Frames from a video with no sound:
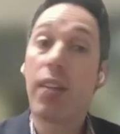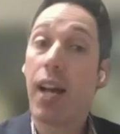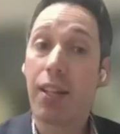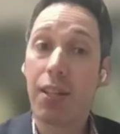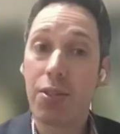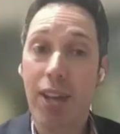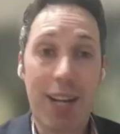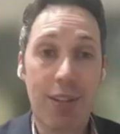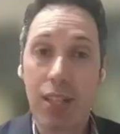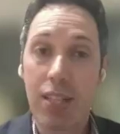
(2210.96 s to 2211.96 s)
knowledge
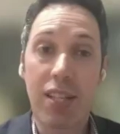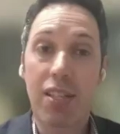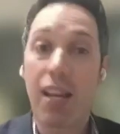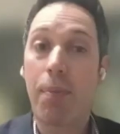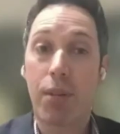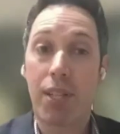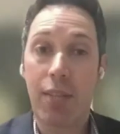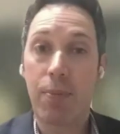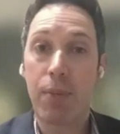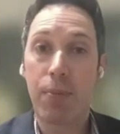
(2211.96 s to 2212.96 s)
actually does not
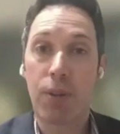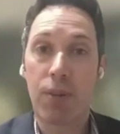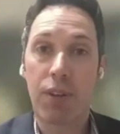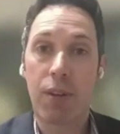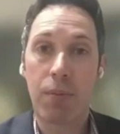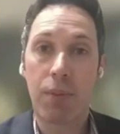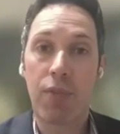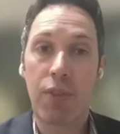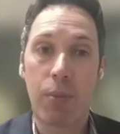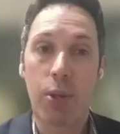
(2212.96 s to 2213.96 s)
protect people from
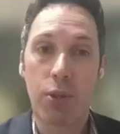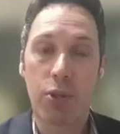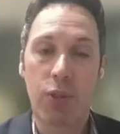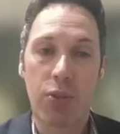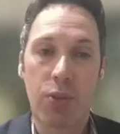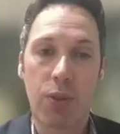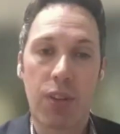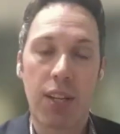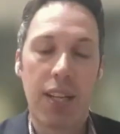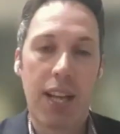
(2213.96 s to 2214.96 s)
from illusory truth.
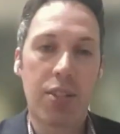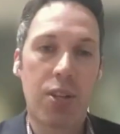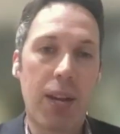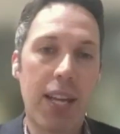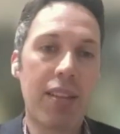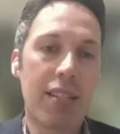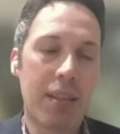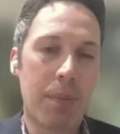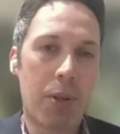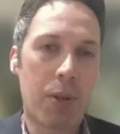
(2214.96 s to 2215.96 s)
And so in the
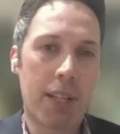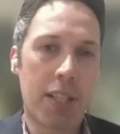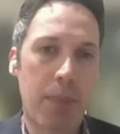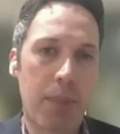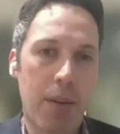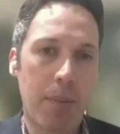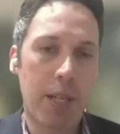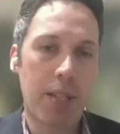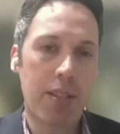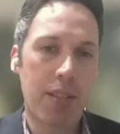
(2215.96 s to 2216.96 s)
typical
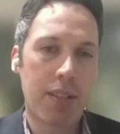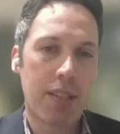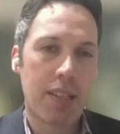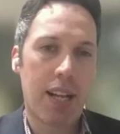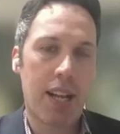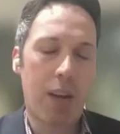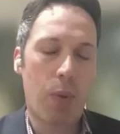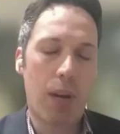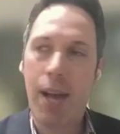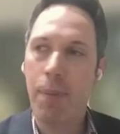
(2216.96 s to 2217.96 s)
experiment, uh,
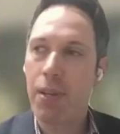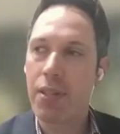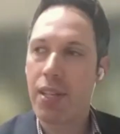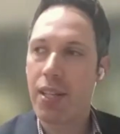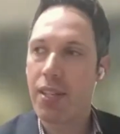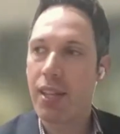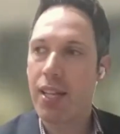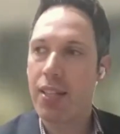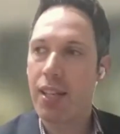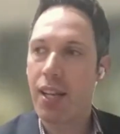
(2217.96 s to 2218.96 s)
what happens is
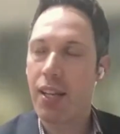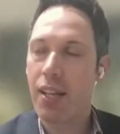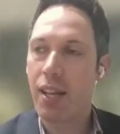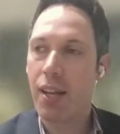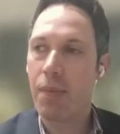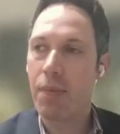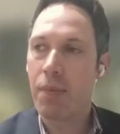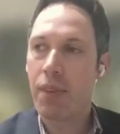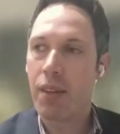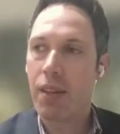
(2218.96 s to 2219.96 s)
that uh, um,
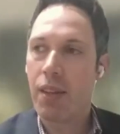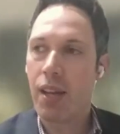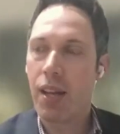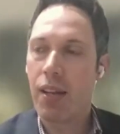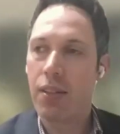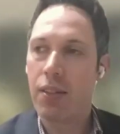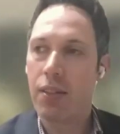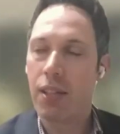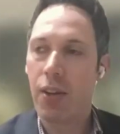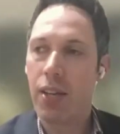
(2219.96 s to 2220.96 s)
uh,
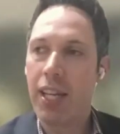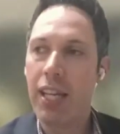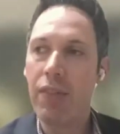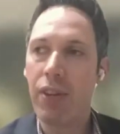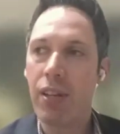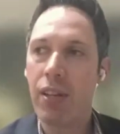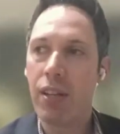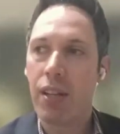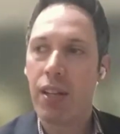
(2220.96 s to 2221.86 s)
you know even